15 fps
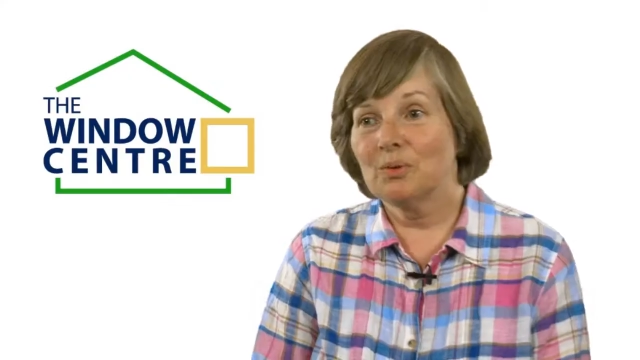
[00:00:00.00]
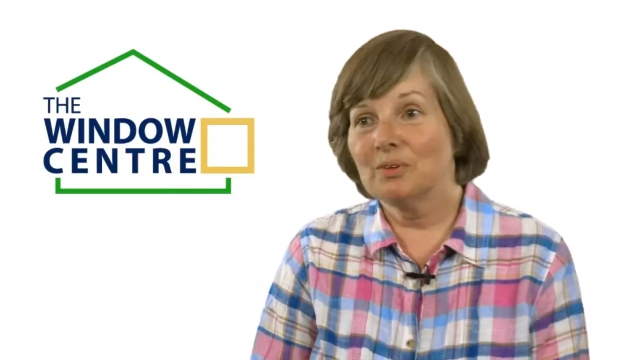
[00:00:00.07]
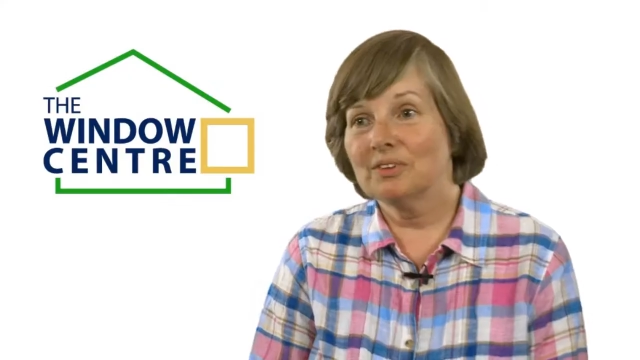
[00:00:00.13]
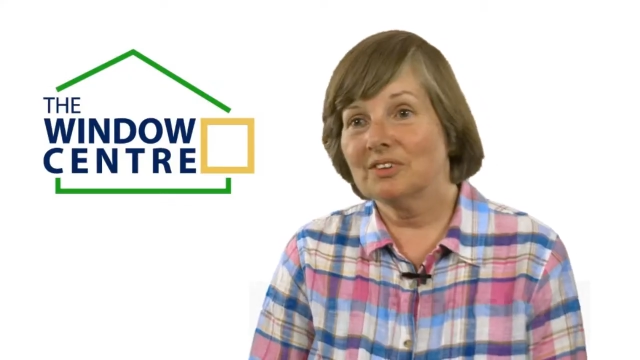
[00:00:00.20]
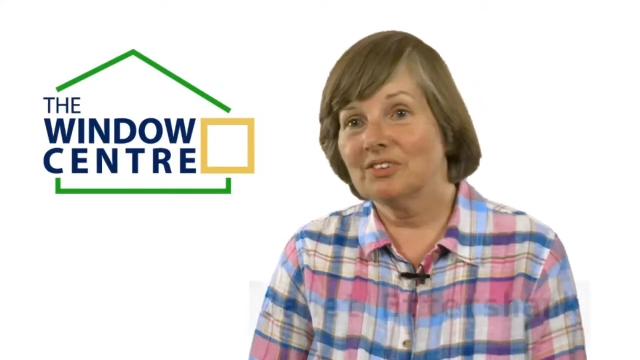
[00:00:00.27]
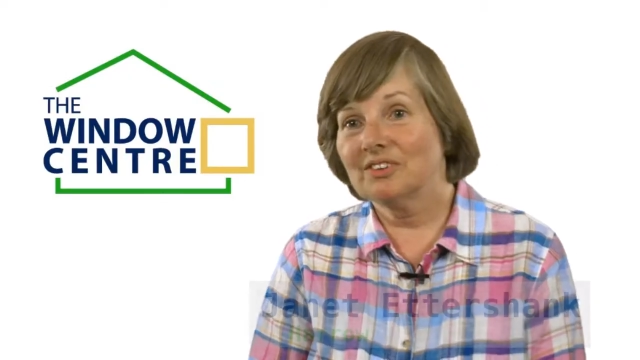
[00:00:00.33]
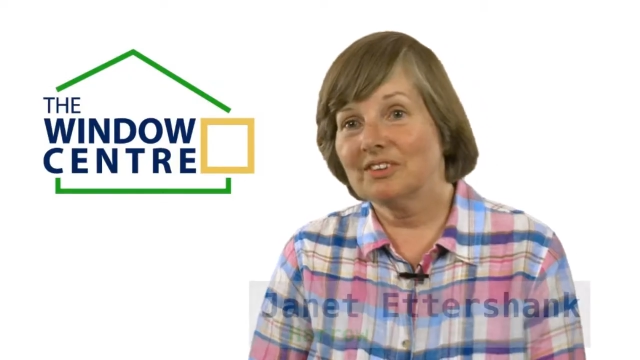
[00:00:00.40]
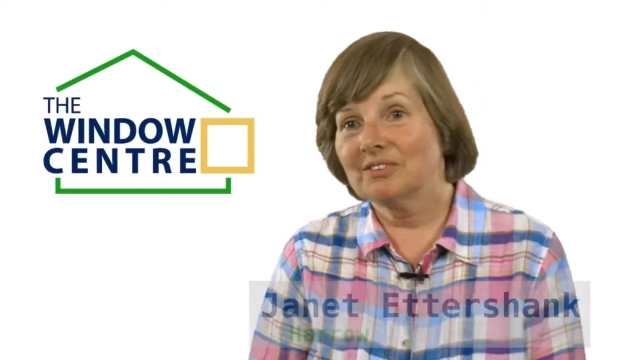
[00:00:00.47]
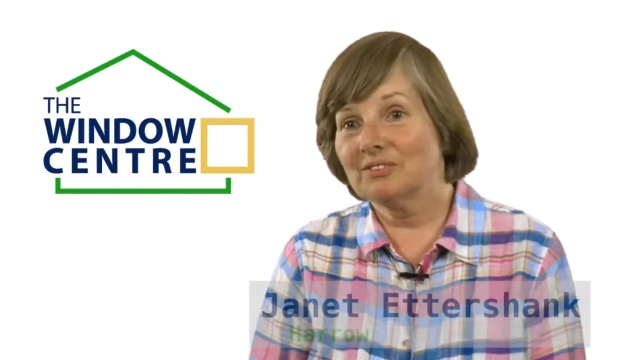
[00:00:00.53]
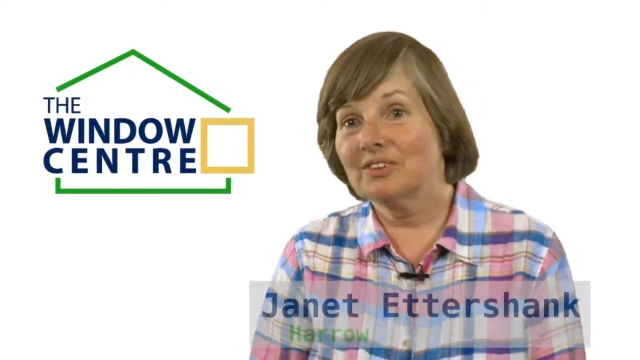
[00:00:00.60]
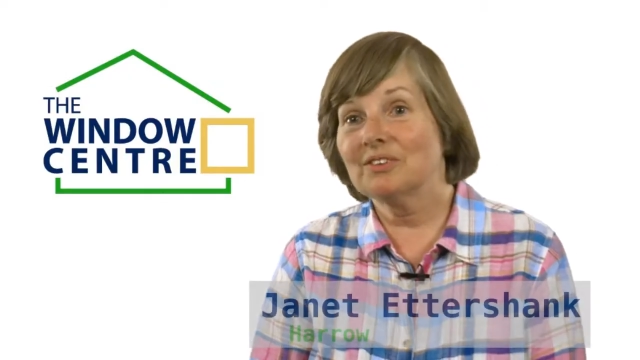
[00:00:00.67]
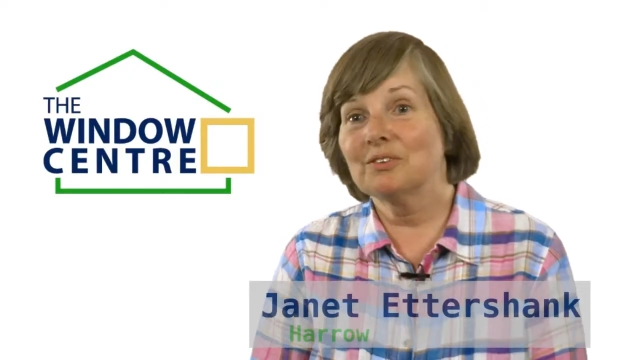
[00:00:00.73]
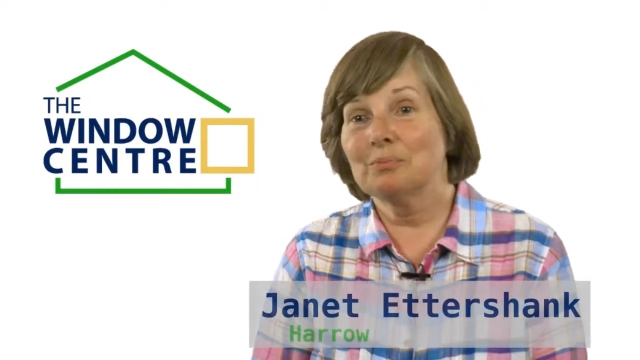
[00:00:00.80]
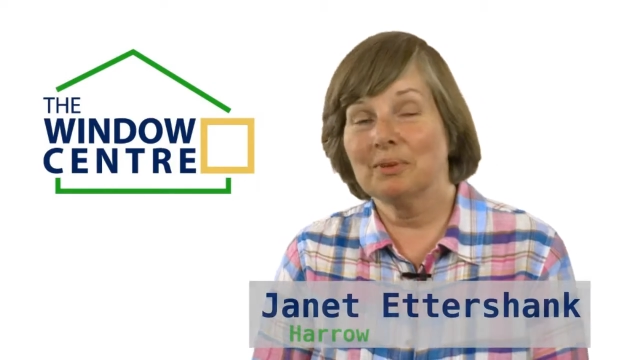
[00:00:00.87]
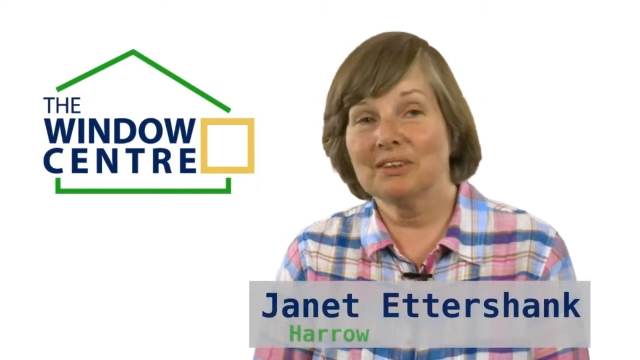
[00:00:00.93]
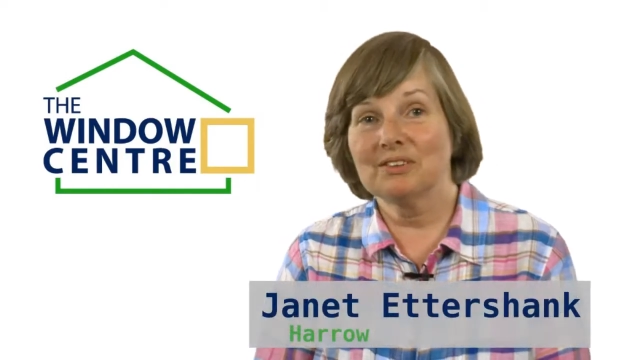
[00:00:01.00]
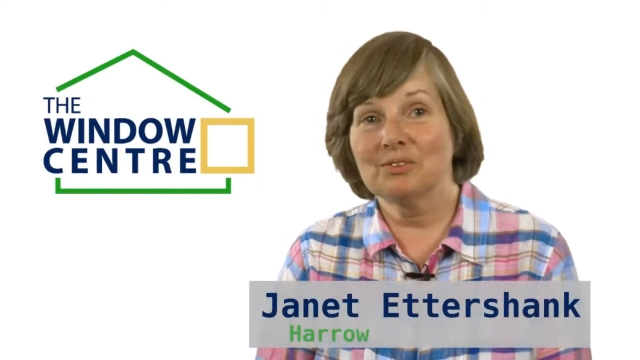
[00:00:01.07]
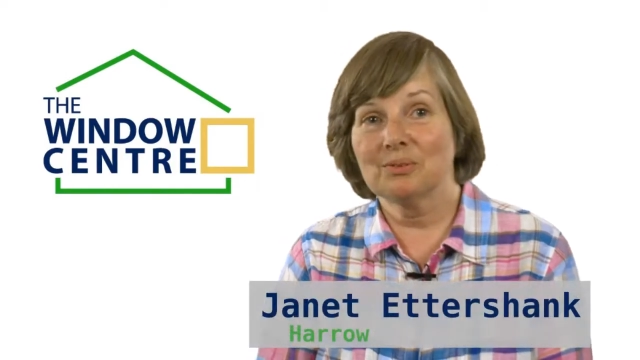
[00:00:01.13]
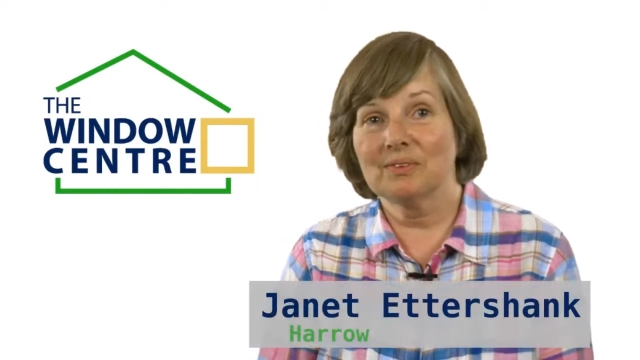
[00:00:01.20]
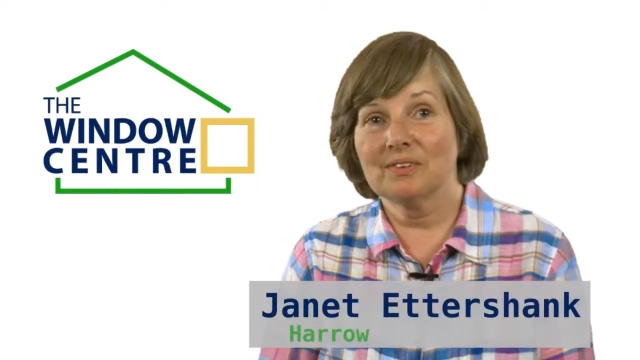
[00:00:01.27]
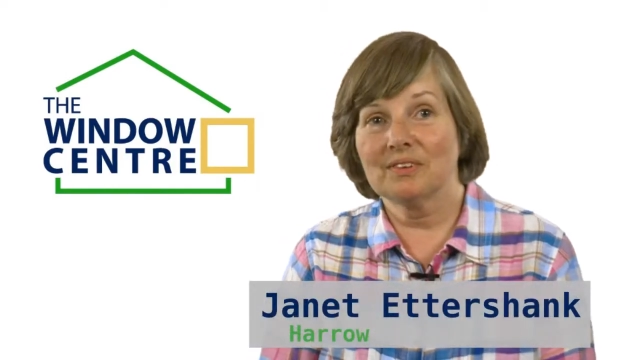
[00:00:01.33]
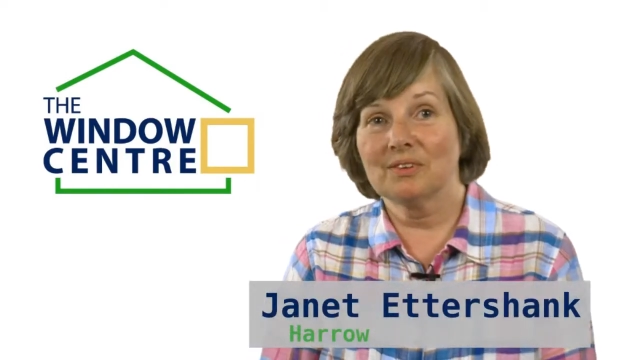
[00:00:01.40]
The quality, I'm very
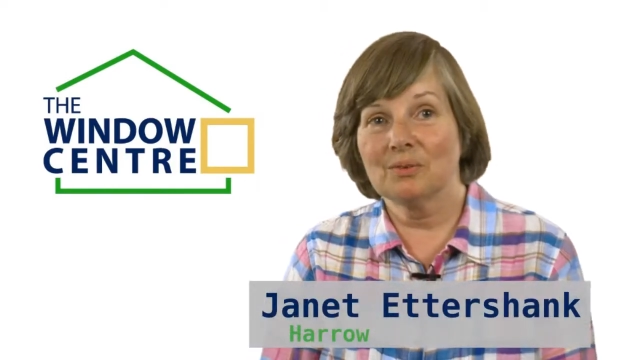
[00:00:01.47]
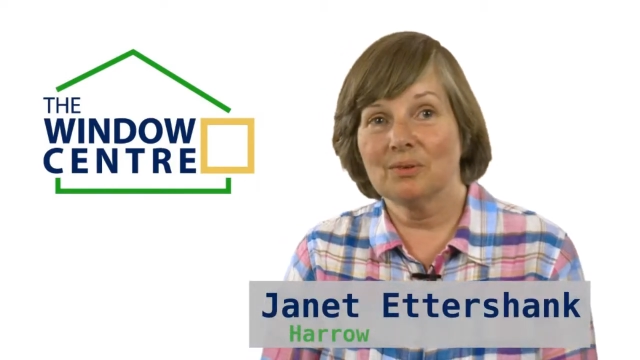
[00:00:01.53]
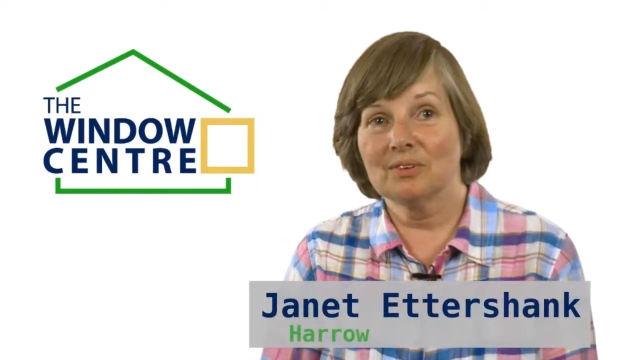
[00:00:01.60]
pleased with the